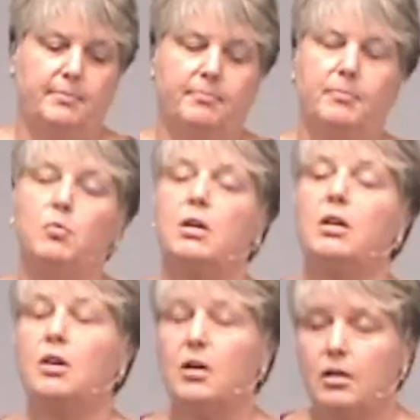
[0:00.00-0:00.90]
But
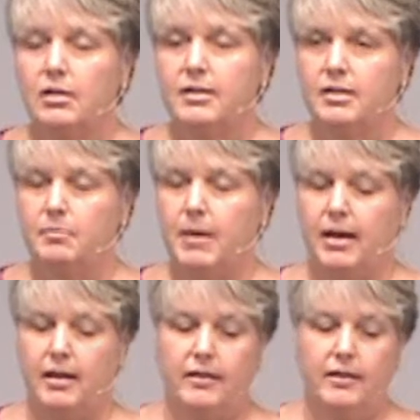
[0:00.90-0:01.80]
regardless the
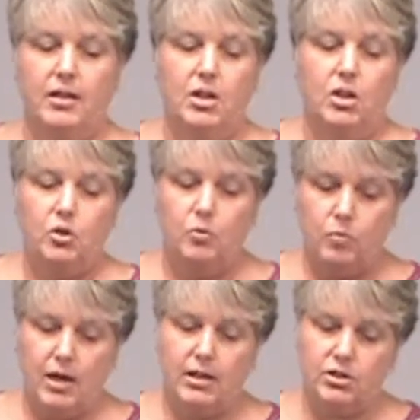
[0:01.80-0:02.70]
path you
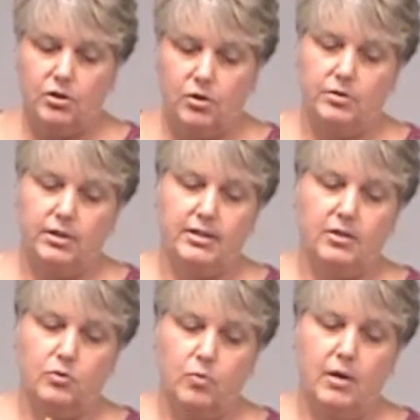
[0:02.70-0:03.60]
walk to wholeness,
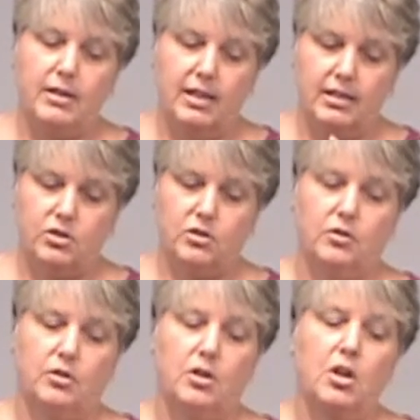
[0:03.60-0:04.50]
there's one thing is certain.